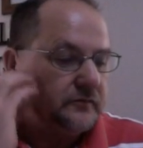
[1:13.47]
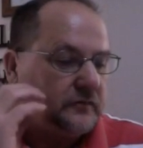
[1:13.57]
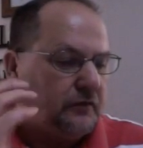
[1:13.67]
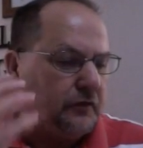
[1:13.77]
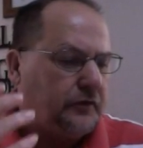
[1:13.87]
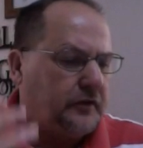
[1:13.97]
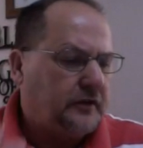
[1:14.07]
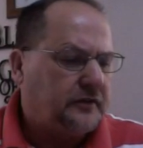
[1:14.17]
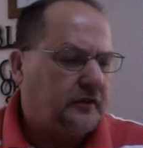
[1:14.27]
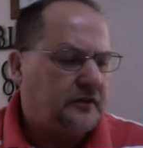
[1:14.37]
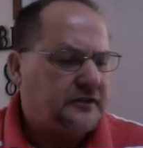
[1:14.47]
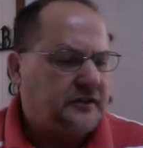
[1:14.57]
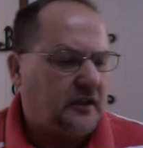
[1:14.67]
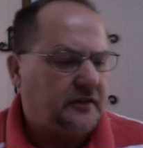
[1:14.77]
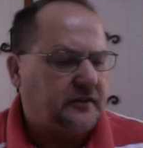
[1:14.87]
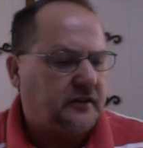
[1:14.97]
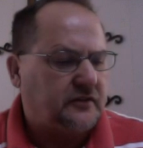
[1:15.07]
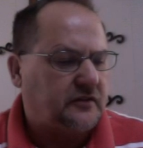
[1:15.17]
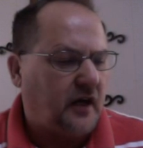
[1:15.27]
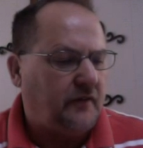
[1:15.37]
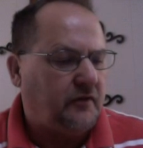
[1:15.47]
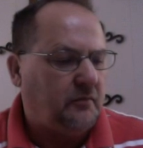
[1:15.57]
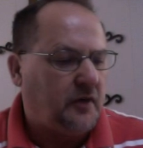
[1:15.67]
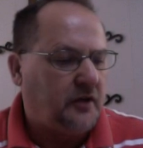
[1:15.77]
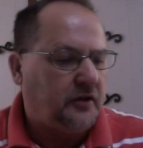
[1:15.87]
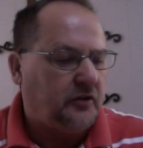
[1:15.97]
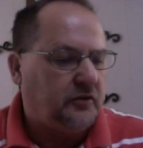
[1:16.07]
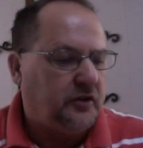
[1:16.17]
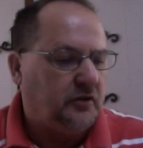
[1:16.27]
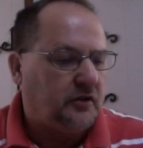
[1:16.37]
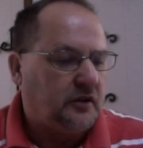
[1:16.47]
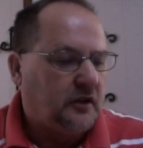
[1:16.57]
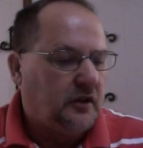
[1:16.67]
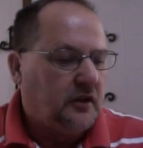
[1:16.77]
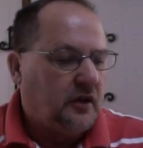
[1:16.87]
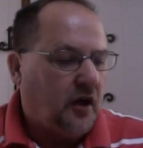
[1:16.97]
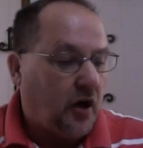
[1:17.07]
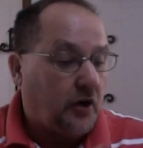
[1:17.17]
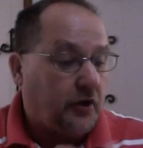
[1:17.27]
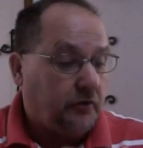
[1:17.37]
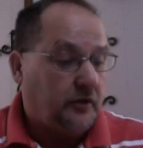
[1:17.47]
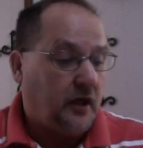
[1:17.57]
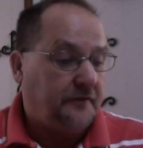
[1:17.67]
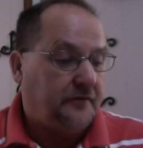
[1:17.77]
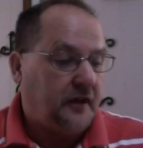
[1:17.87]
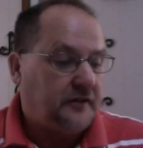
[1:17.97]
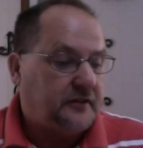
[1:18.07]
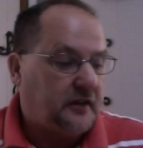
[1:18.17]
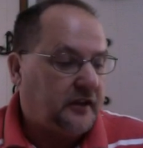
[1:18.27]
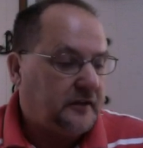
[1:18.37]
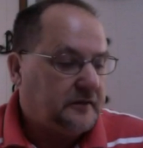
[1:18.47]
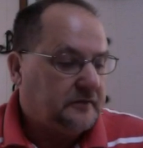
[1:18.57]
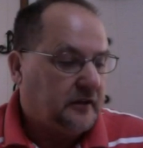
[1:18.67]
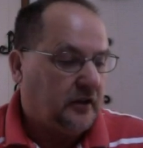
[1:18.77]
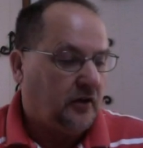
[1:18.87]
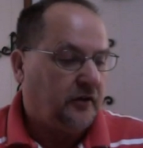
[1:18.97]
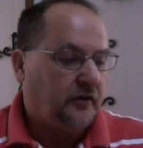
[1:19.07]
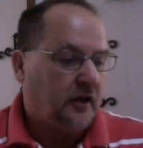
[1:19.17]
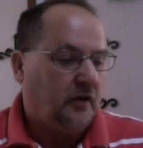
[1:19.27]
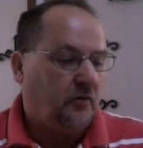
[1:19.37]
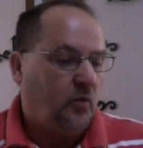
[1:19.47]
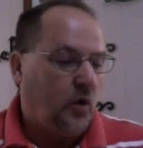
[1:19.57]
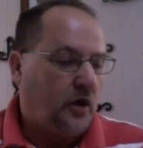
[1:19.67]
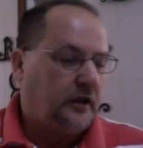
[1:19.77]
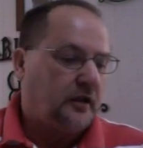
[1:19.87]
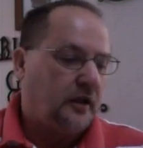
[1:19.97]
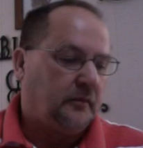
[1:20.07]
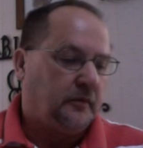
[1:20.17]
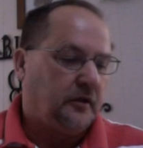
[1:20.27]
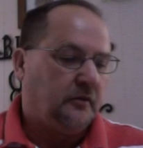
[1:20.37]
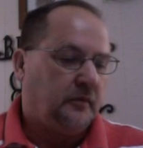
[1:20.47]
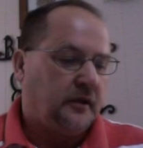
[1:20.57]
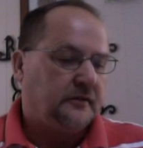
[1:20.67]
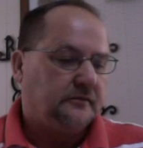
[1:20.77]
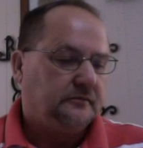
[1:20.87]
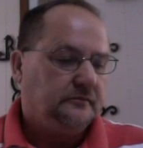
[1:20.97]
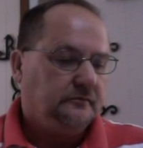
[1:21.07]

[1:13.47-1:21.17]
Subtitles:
For since there is jealousy and strife among you, are you not fleshly, and are you not walking like mere men?